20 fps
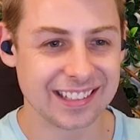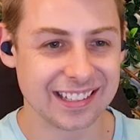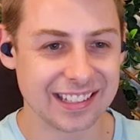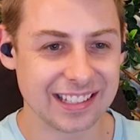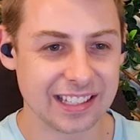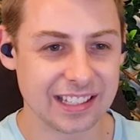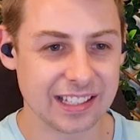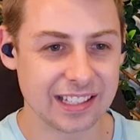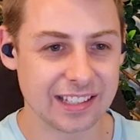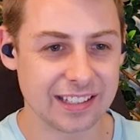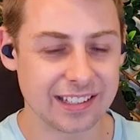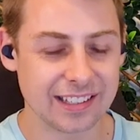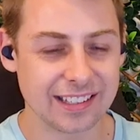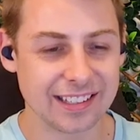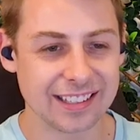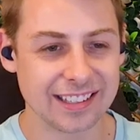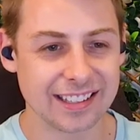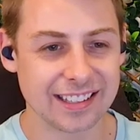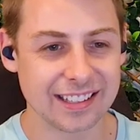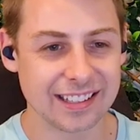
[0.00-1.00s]

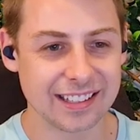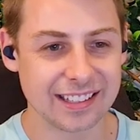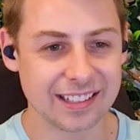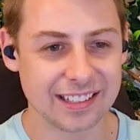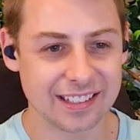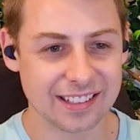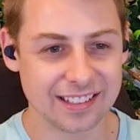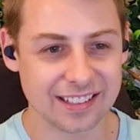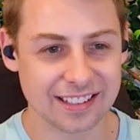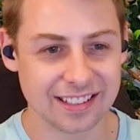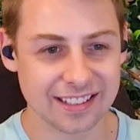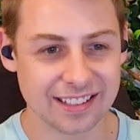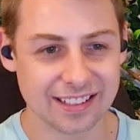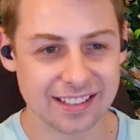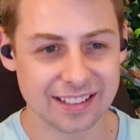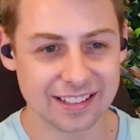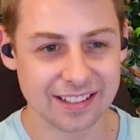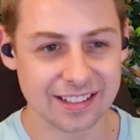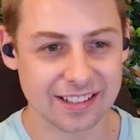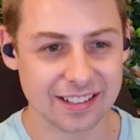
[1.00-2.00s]

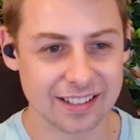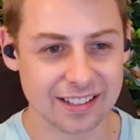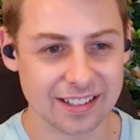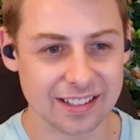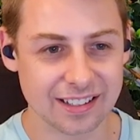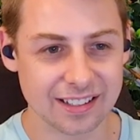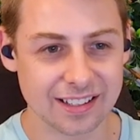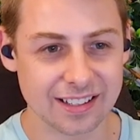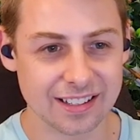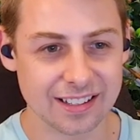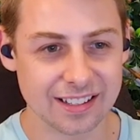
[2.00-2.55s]
(silent)